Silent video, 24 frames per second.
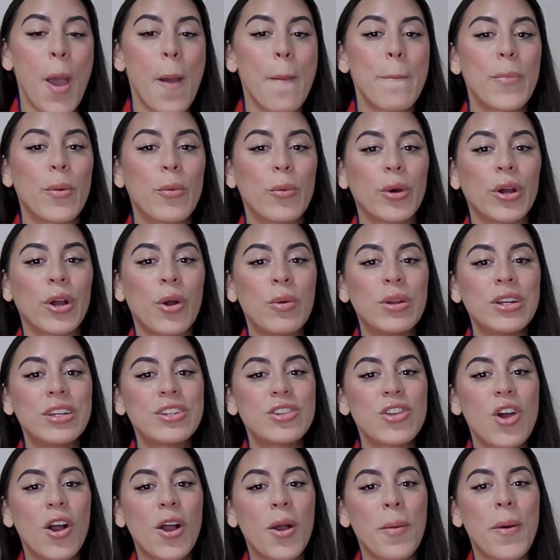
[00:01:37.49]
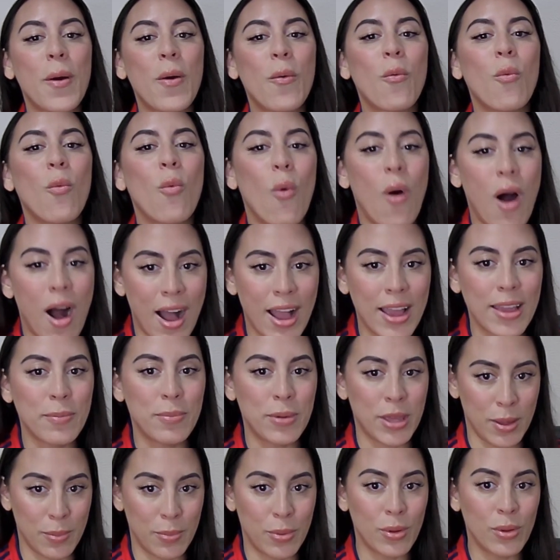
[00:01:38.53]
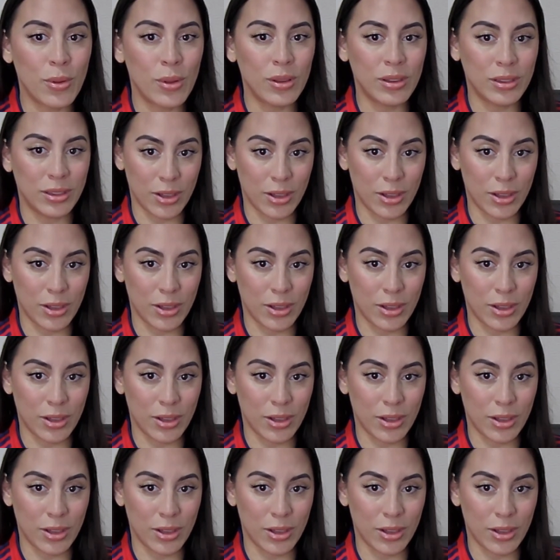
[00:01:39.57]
But we're going to talk about why people